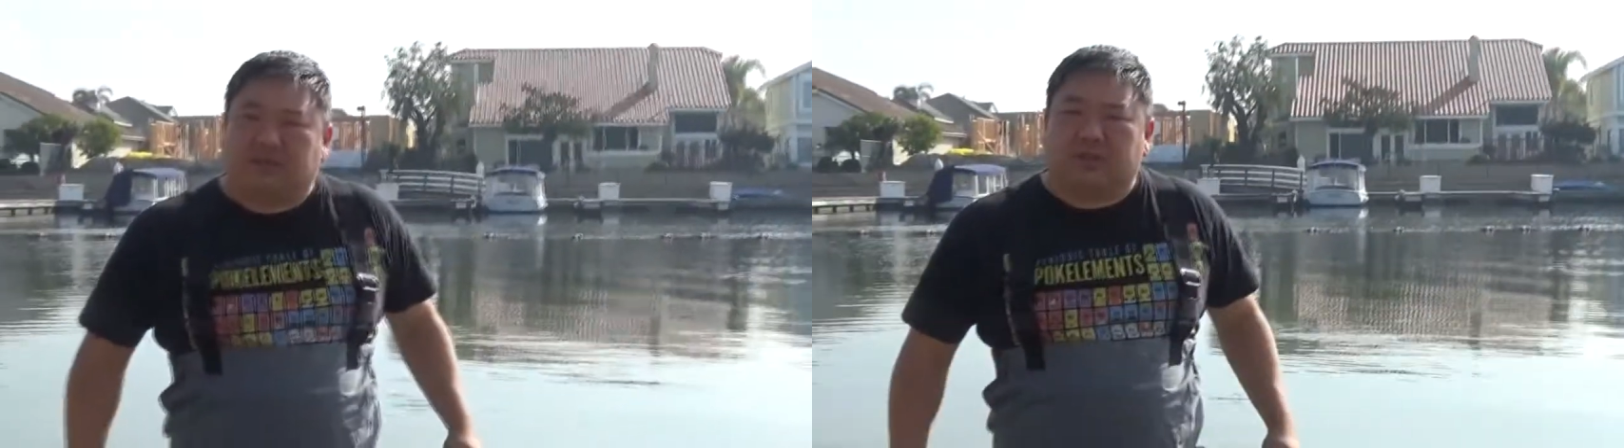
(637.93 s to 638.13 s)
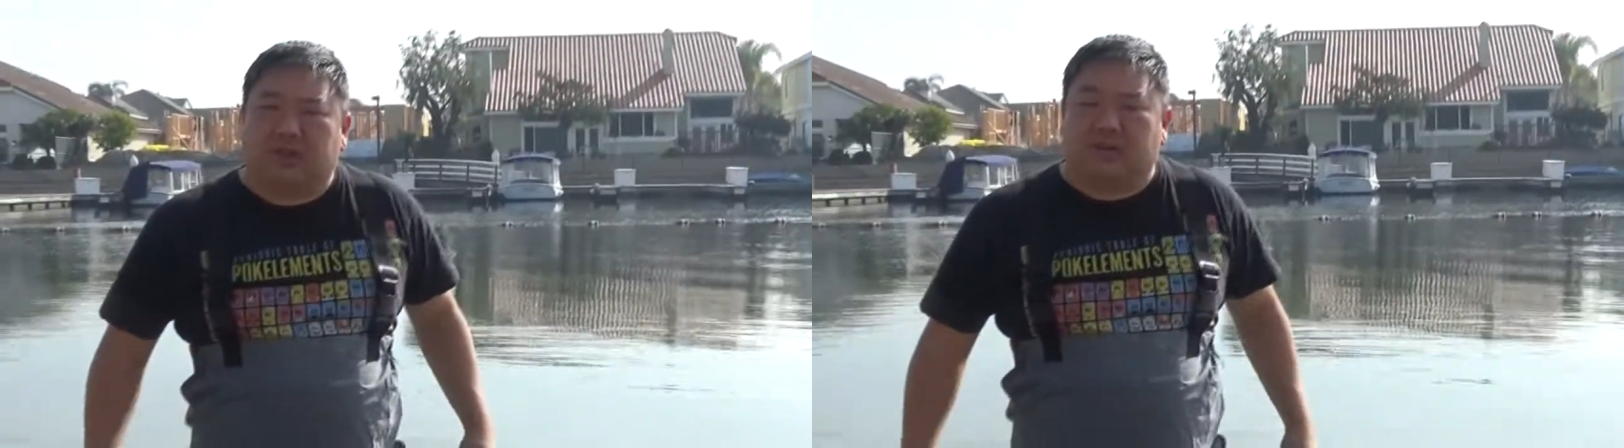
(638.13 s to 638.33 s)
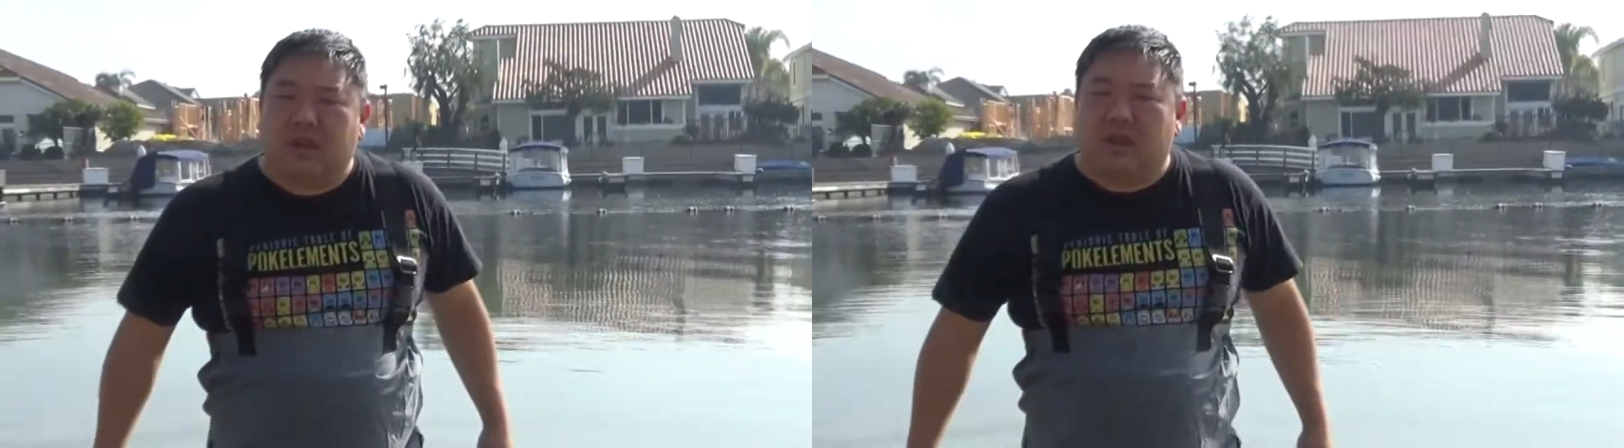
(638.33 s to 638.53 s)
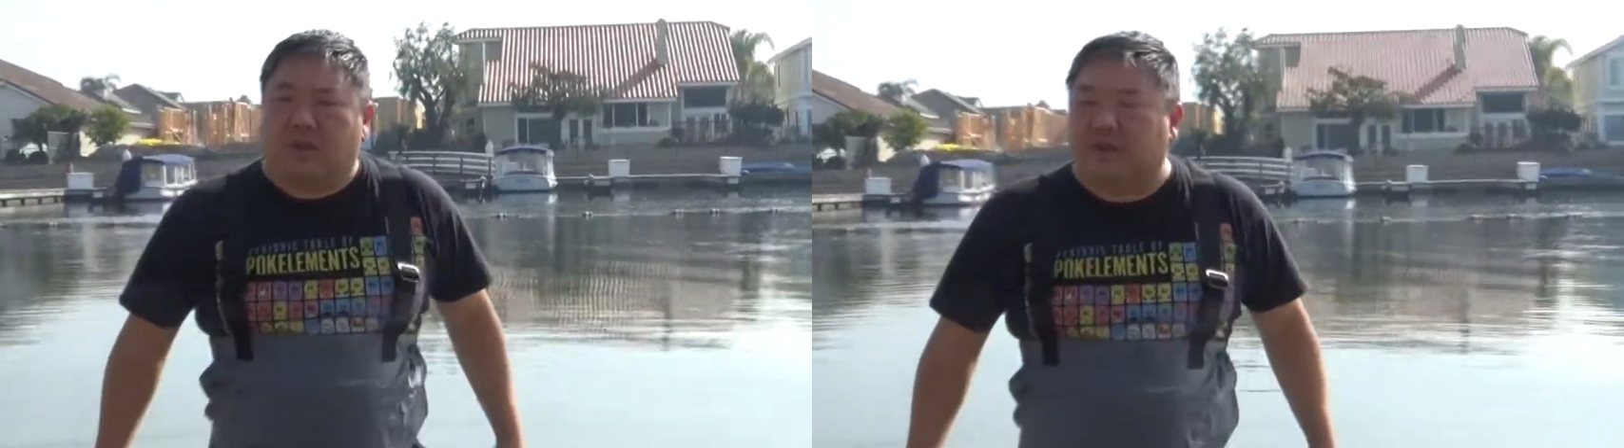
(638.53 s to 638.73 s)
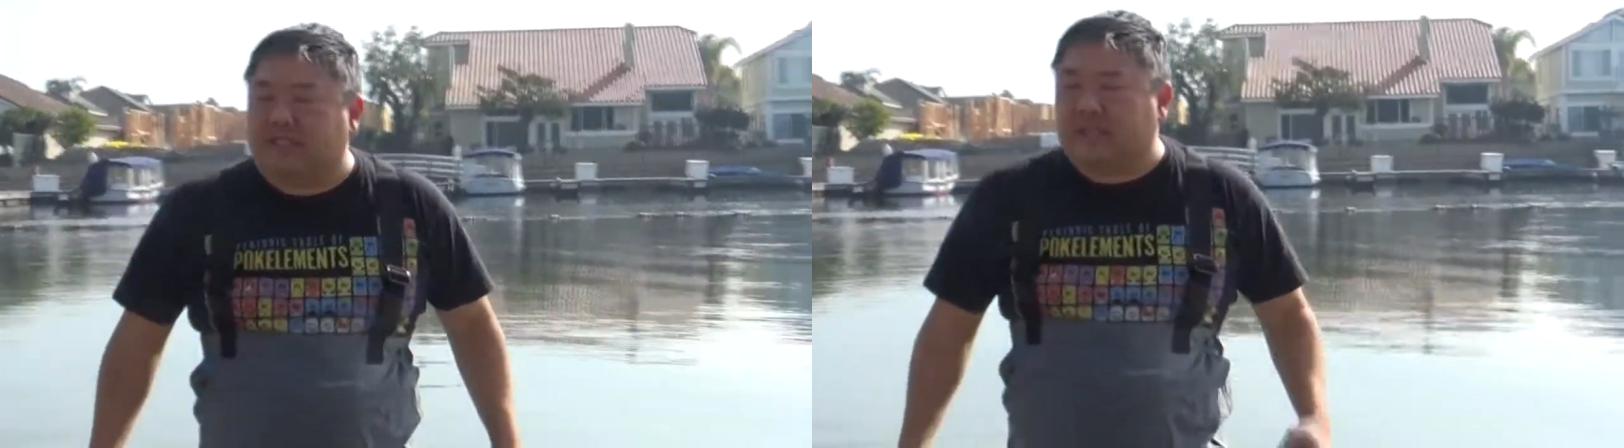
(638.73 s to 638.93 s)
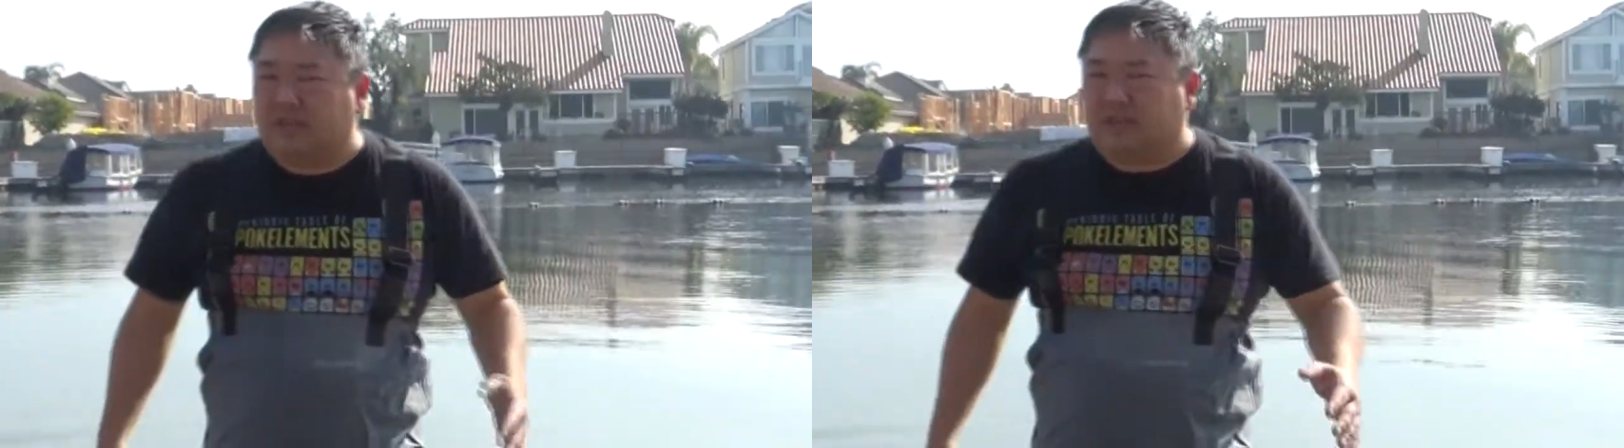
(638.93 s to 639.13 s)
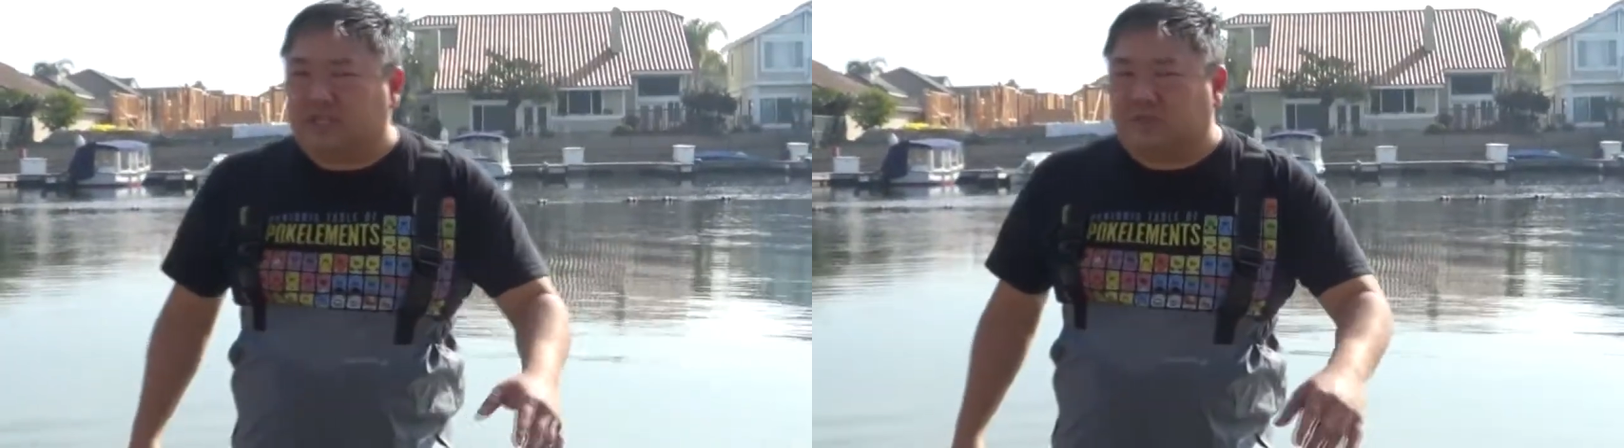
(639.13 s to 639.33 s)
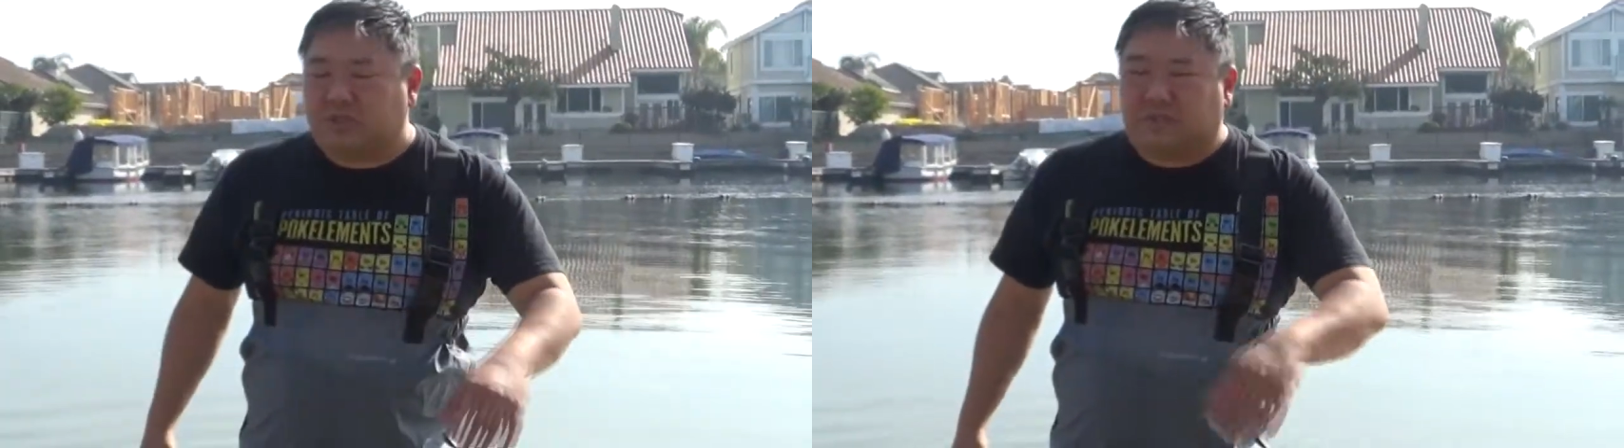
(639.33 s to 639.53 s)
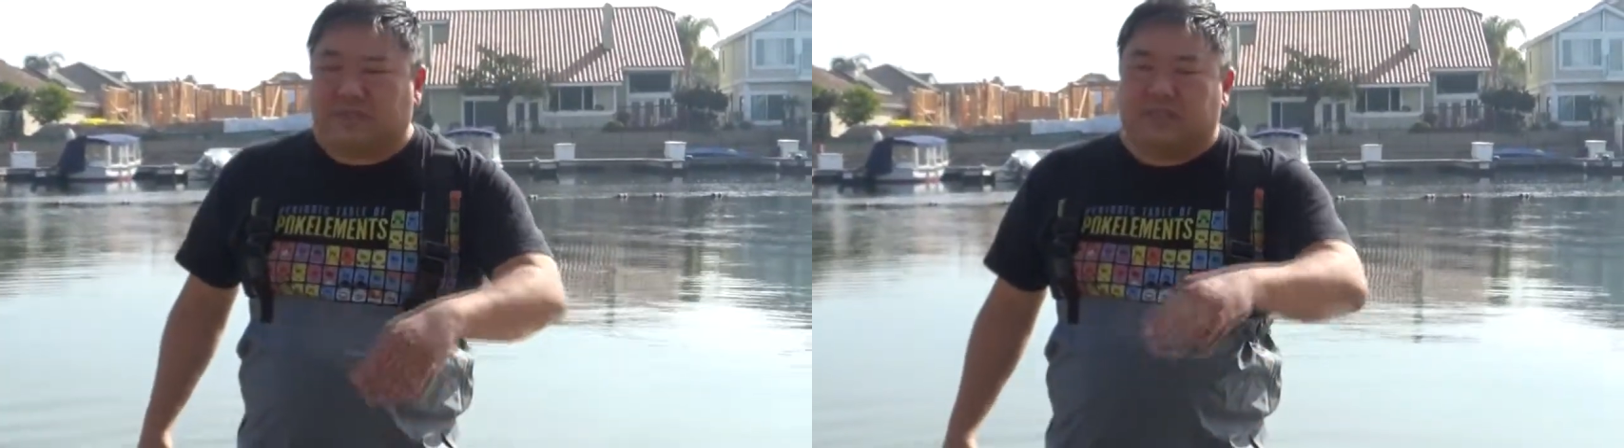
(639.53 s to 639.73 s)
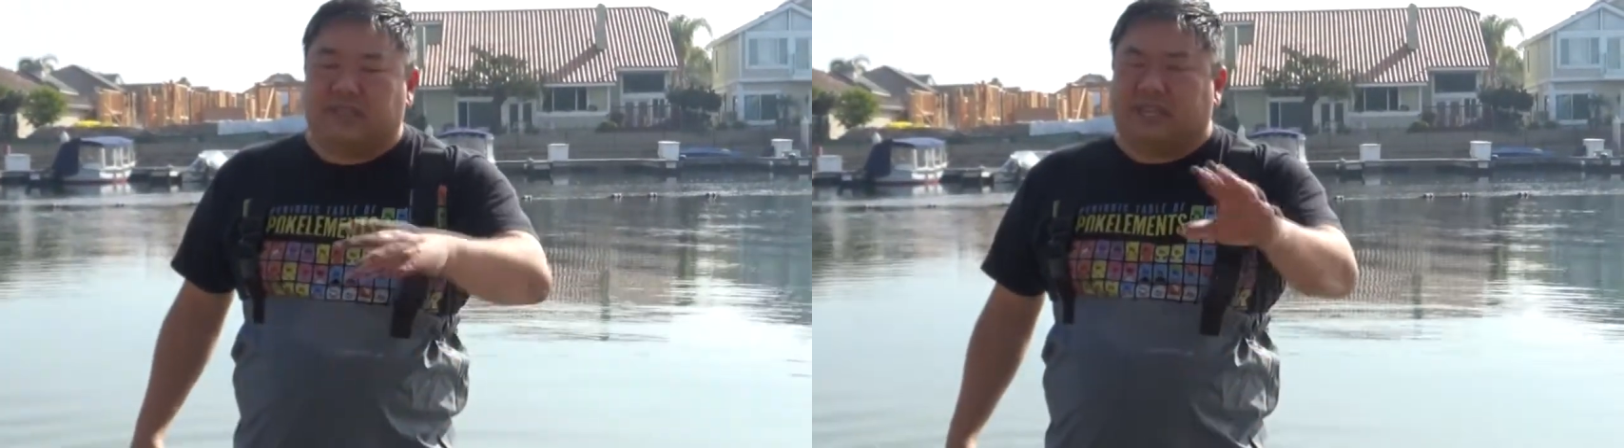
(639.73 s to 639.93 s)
So, we're gonna see how the customer service is.